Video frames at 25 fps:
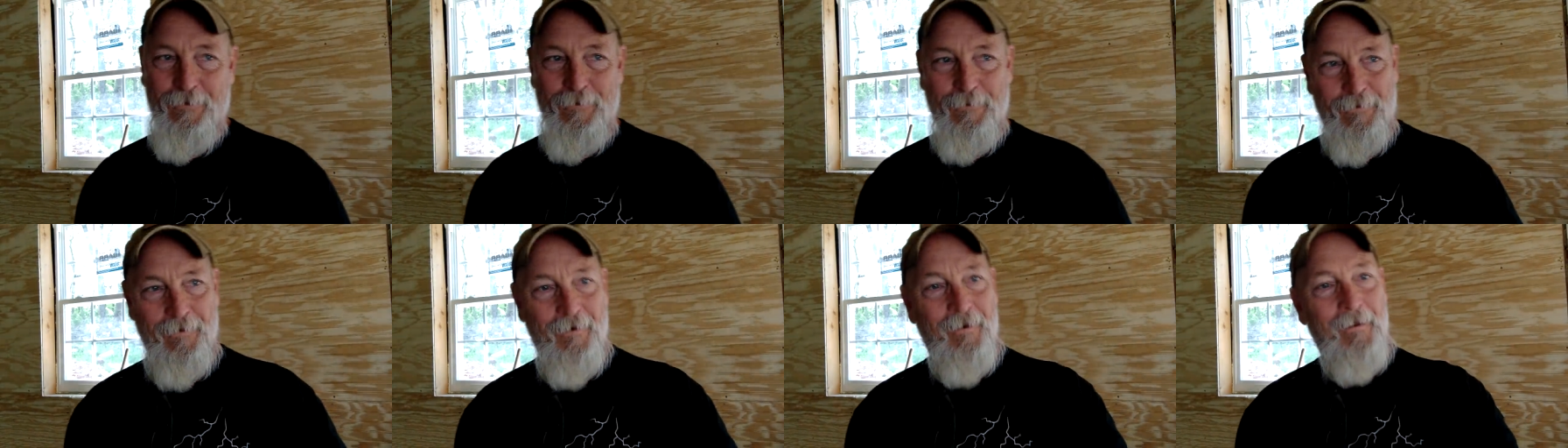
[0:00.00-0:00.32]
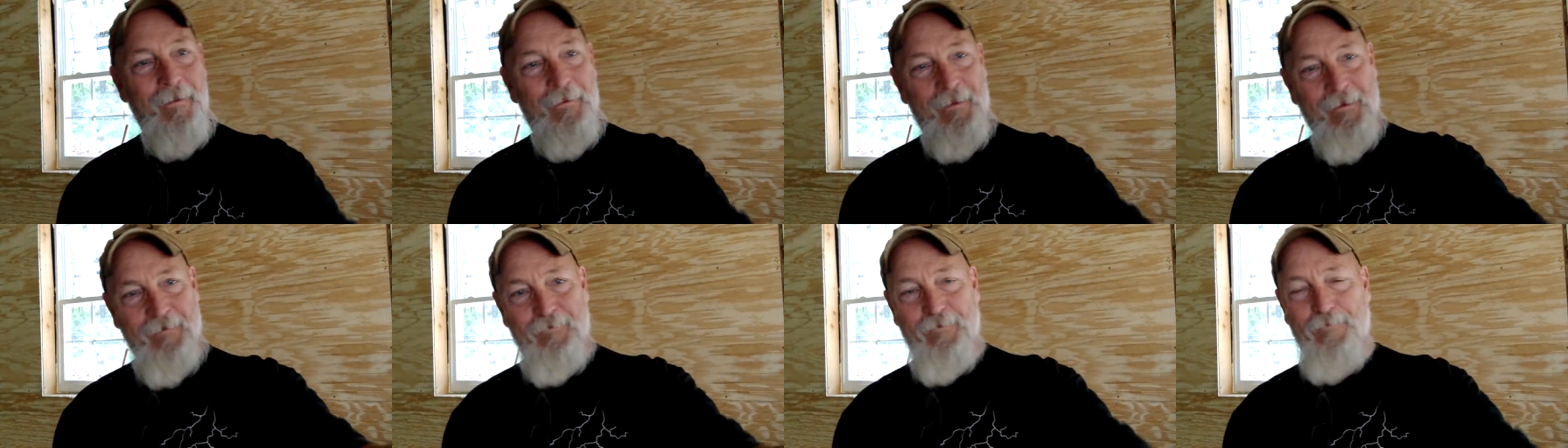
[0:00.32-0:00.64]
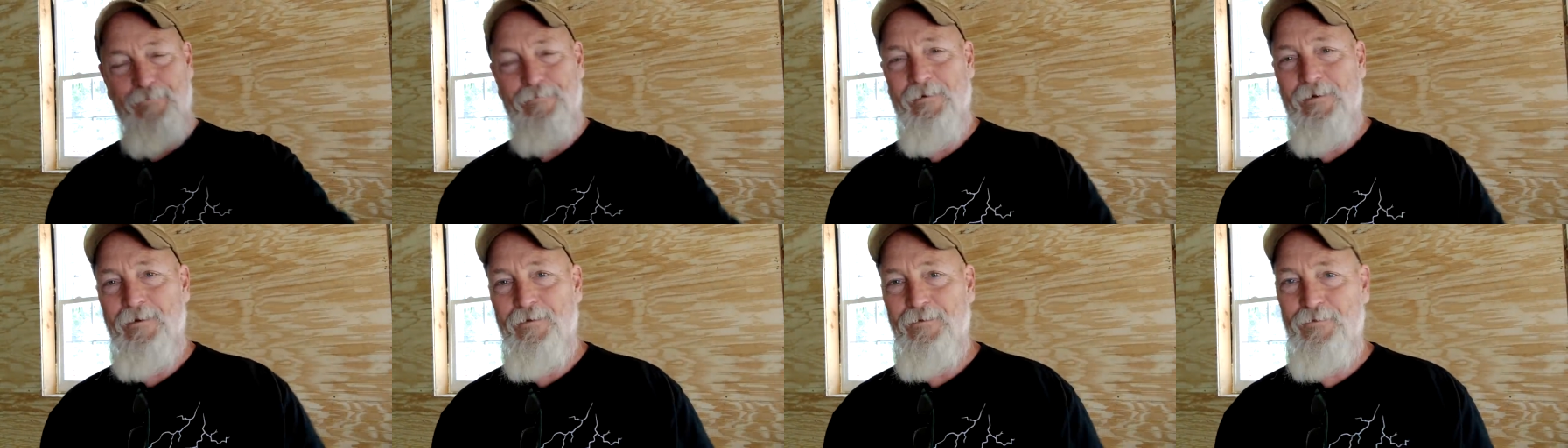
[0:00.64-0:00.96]
or that's a
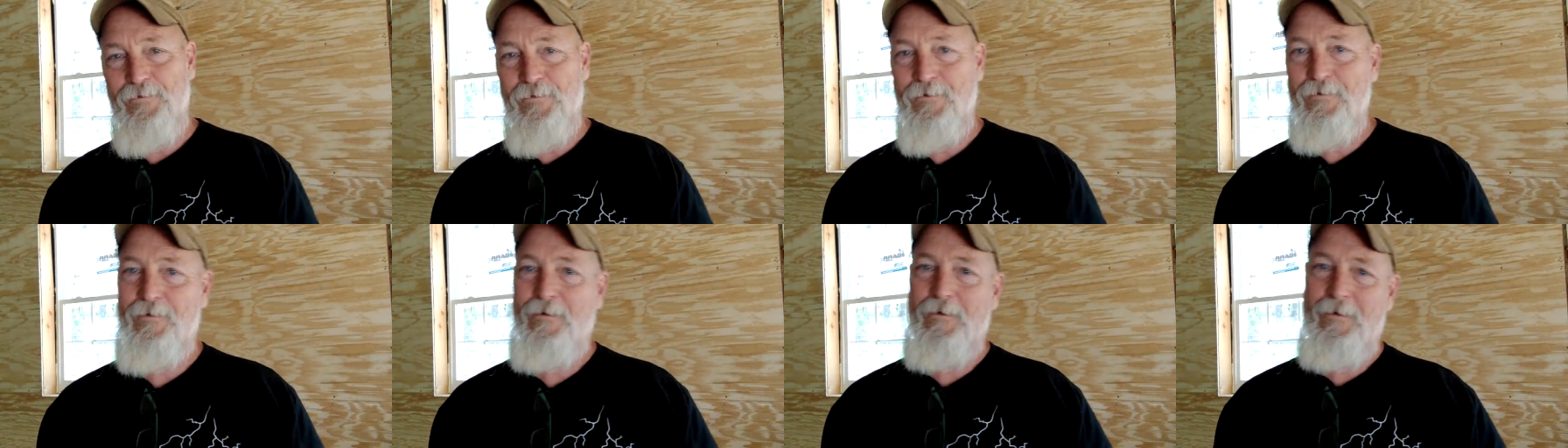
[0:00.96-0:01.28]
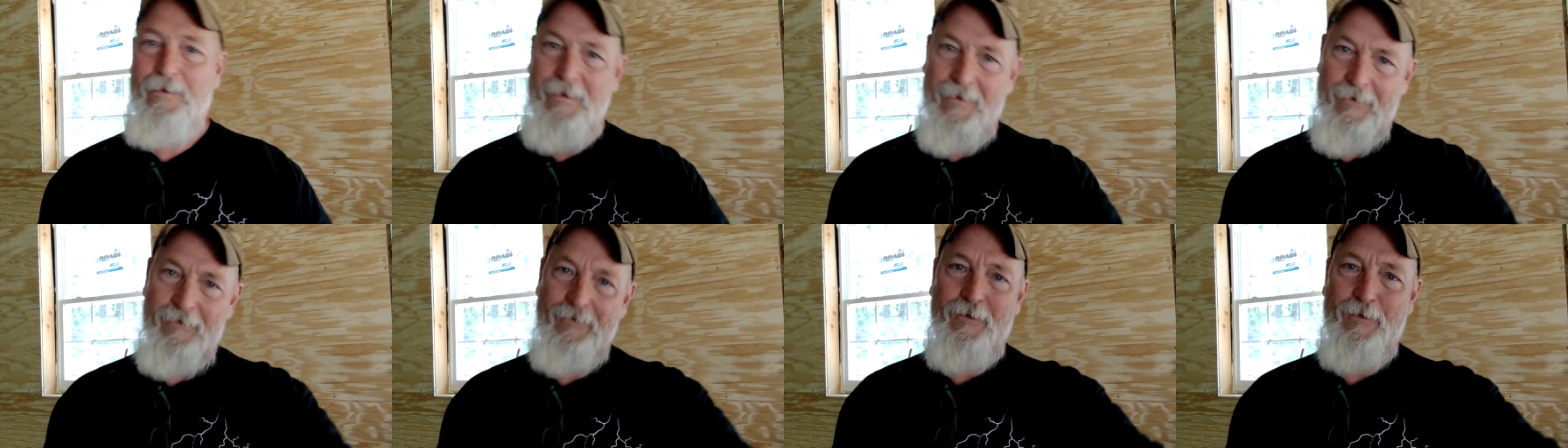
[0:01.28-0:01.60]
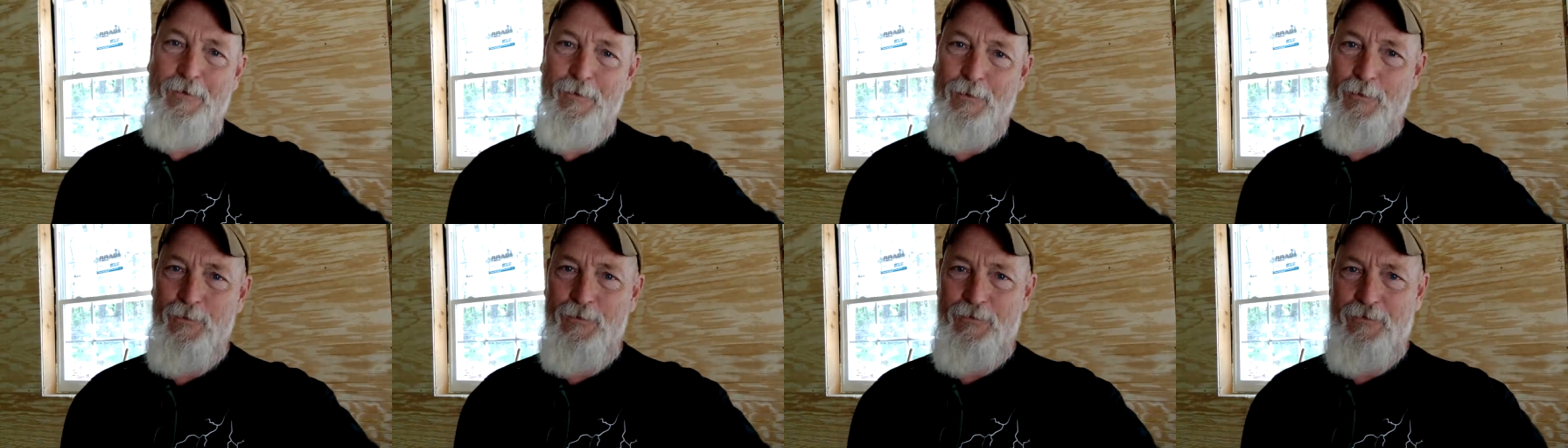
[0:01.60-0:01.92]
funny shirt, or that's a
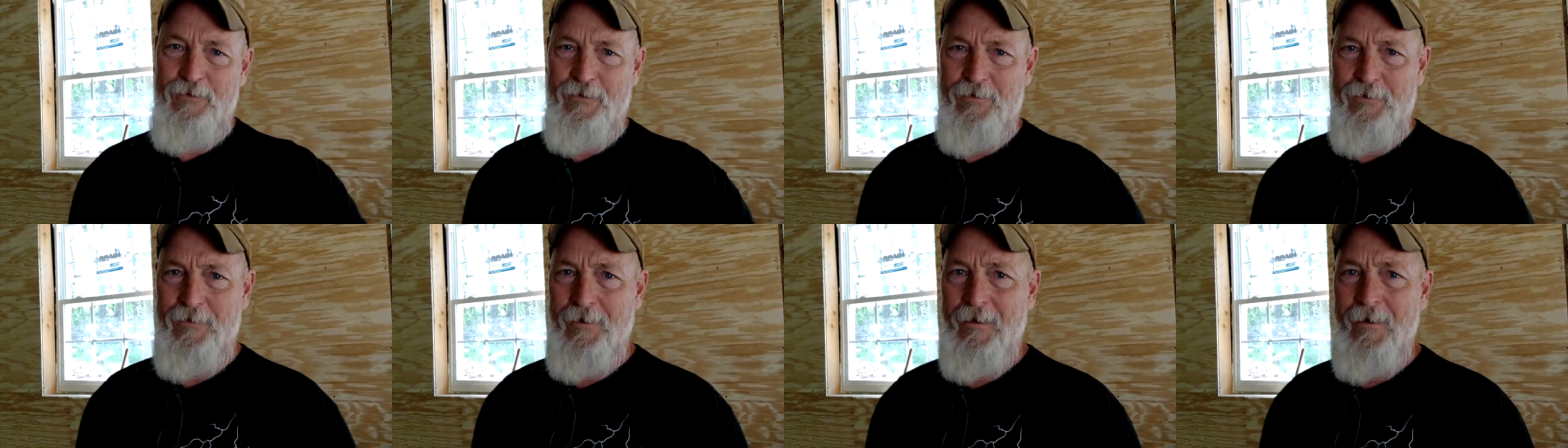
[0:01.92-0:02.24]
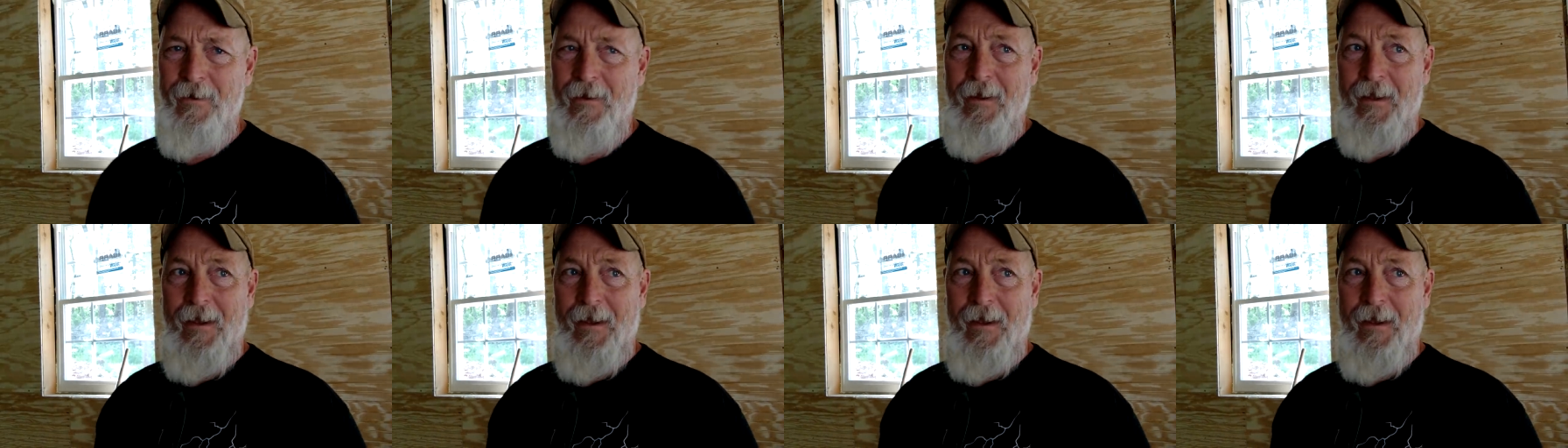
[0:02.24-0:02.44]
cool shirt.